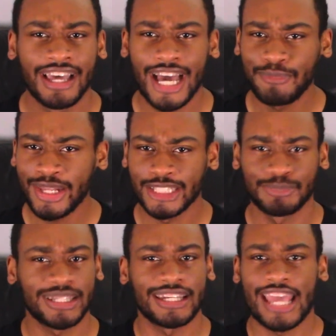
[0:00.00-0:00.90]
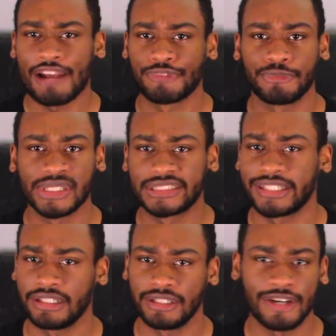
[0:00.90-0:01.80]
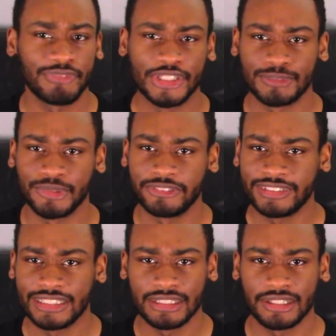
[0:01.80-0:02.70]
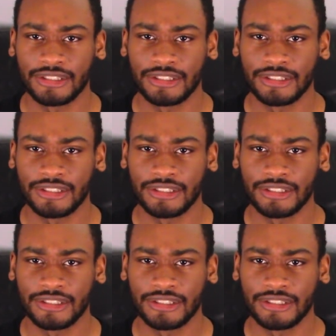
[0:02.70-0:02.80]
I'm not expecting everyone to love this movie.